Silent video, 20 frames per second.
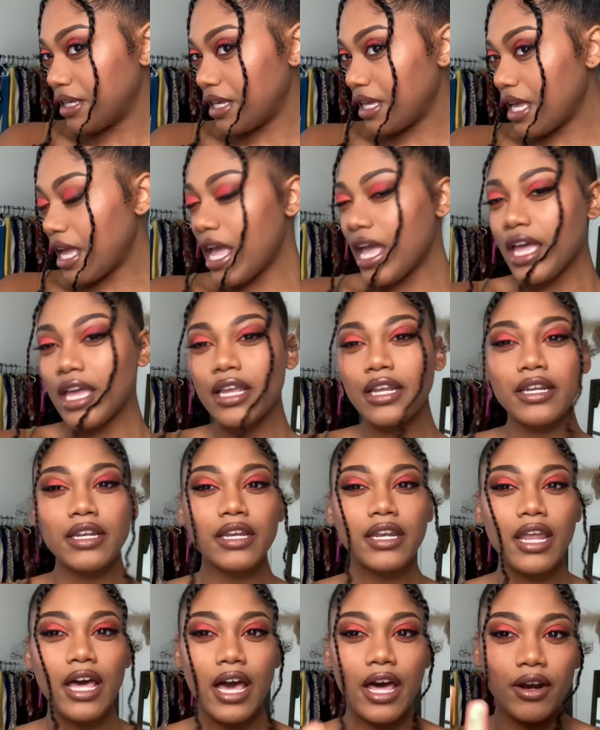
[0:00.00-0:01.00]
And
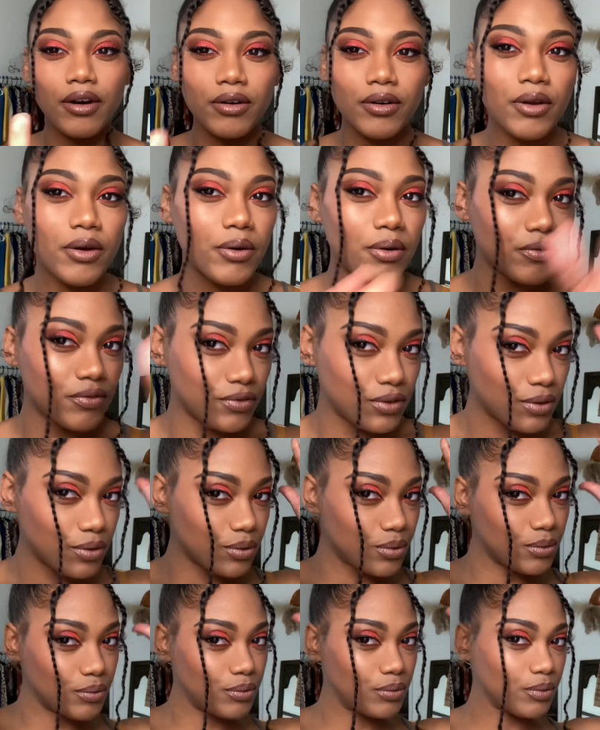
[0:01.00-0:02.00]
I don't know if
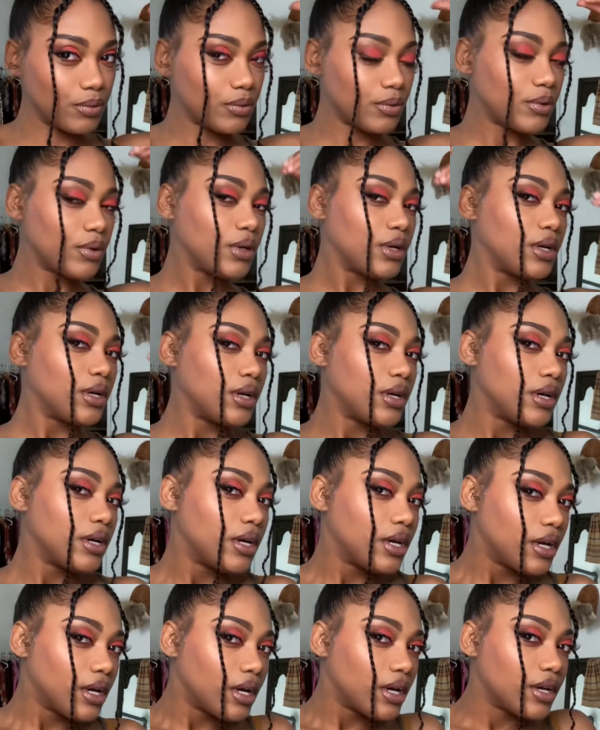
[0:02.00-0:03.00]
you
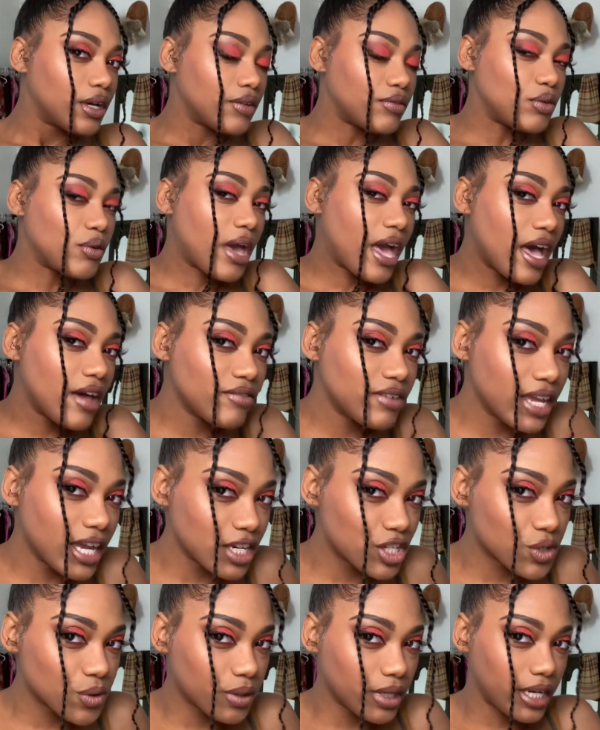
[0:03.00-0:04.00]
if you have
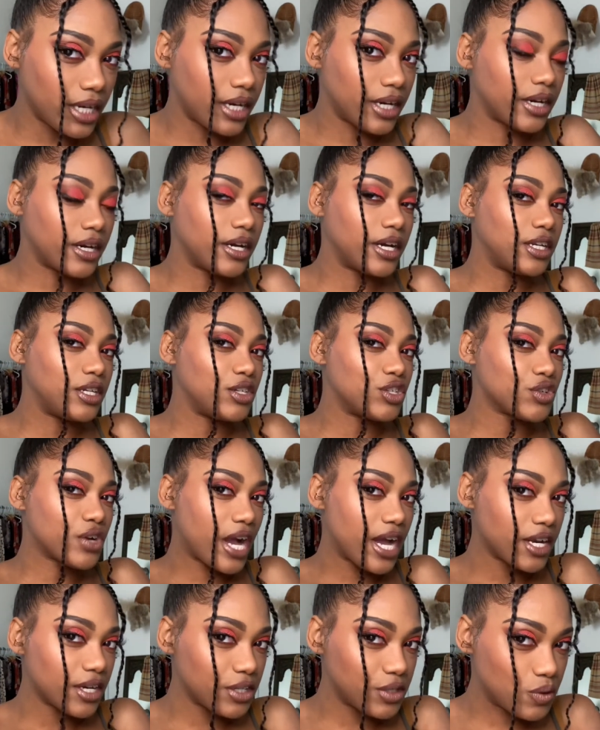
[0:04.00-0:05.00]
natural hair and you
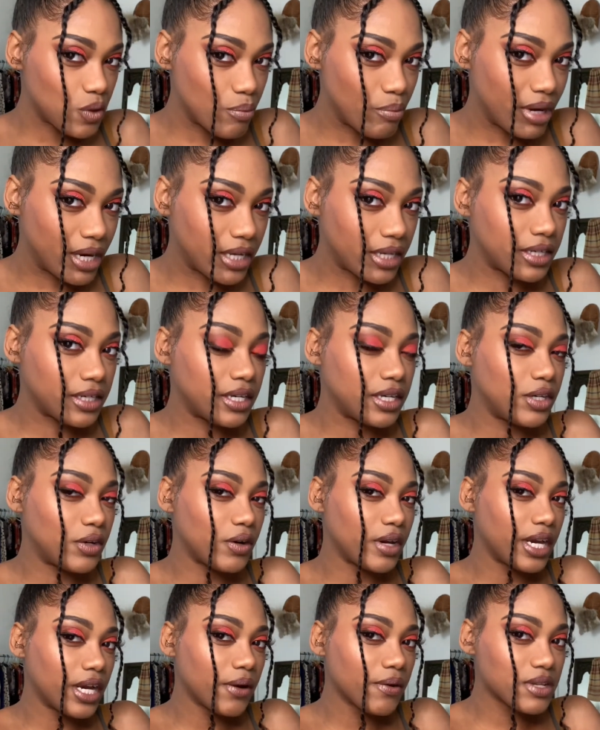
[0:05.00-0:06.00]
try to do a bun and your
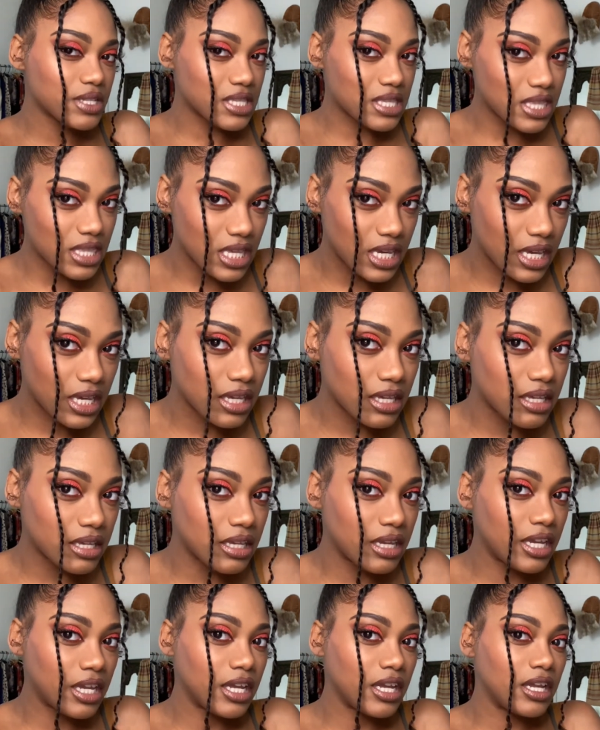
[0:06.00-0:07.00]
hair is thick
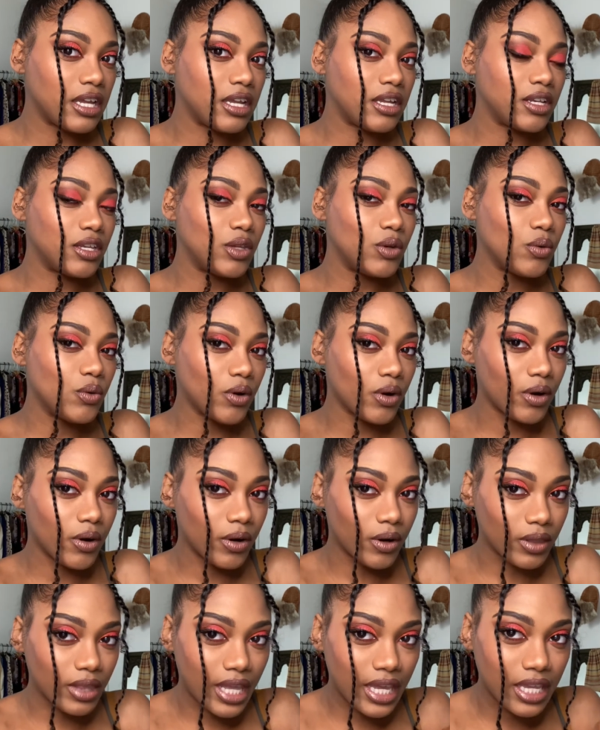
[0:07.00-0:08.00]
and you are
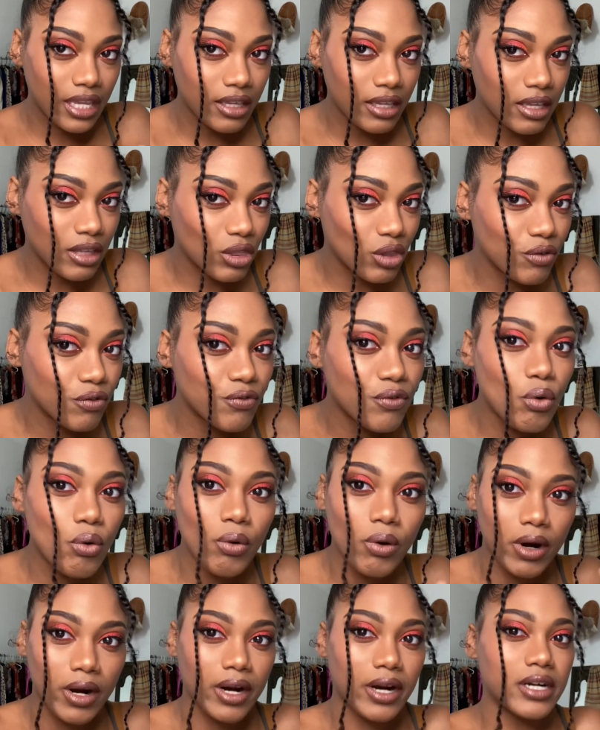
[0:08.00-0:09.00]
like in the
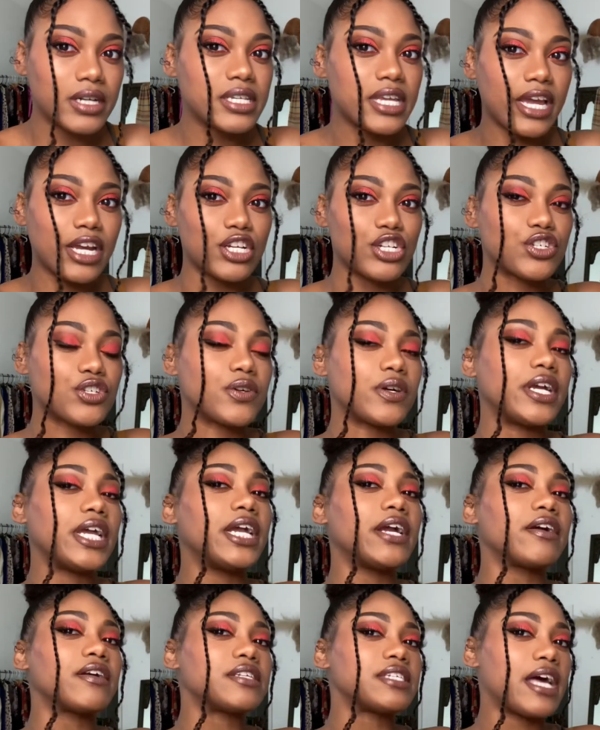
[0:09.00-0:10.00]
four texture
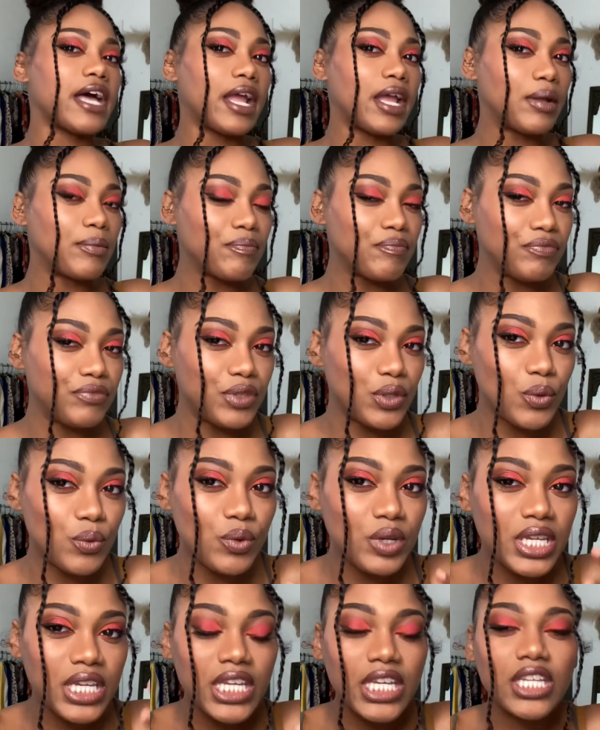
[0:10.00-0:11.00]
hair type, you
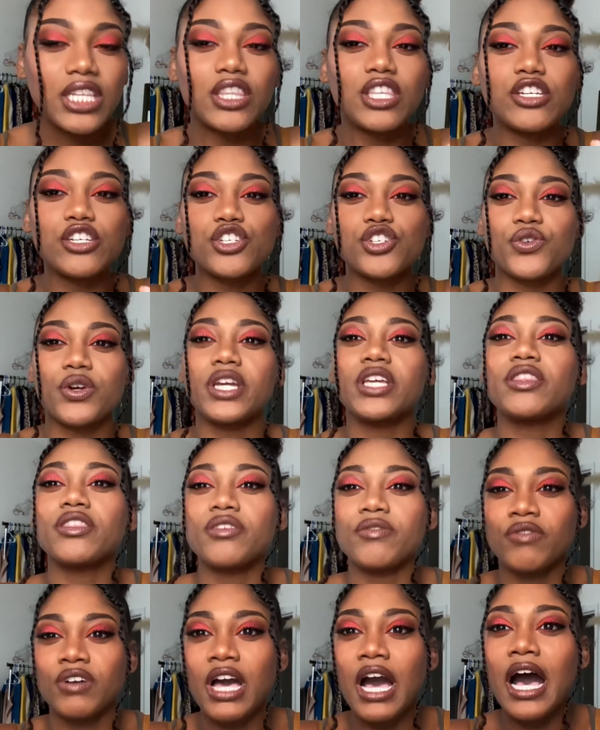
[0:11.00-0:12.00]
need the strength
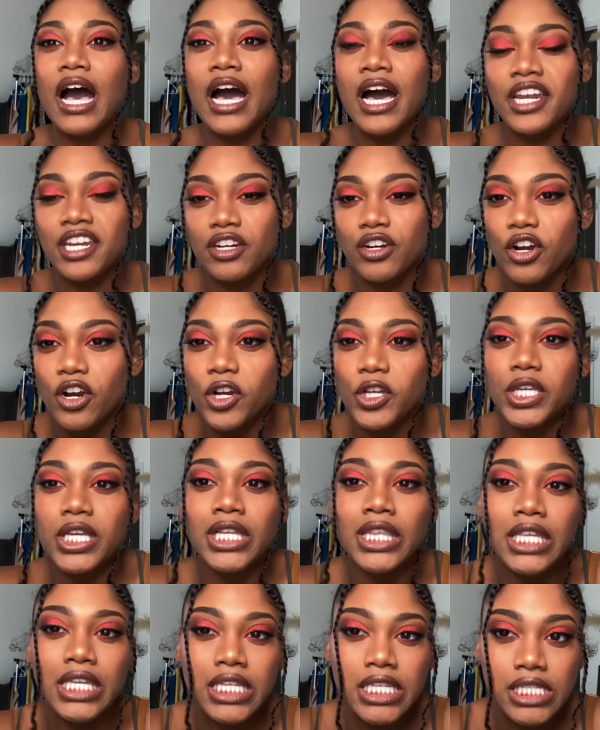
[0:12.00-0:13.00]
of God and
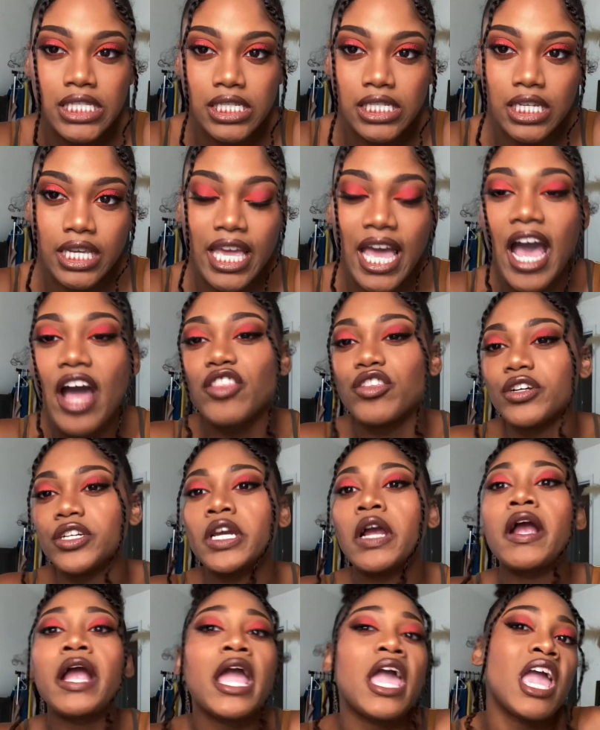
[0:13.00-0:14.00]
Hercules to gather your
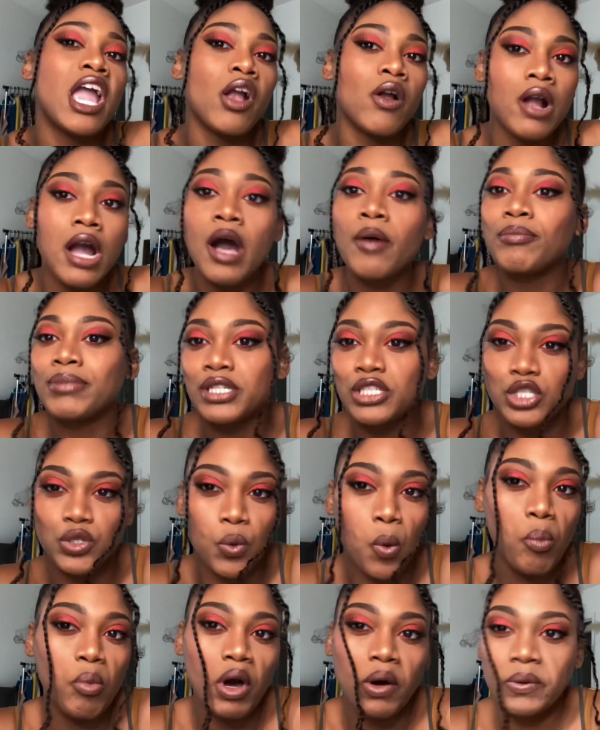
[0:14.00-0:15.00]
hair up into a
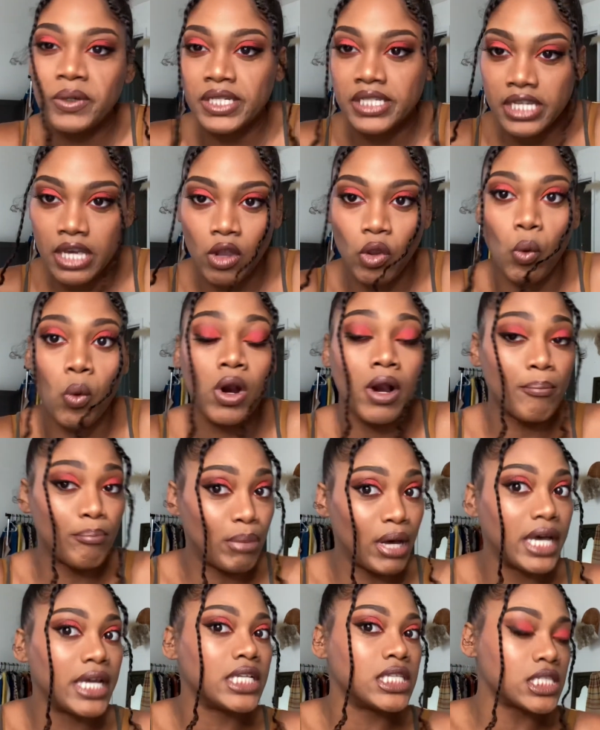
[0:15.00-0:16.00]
ponytail or a bun.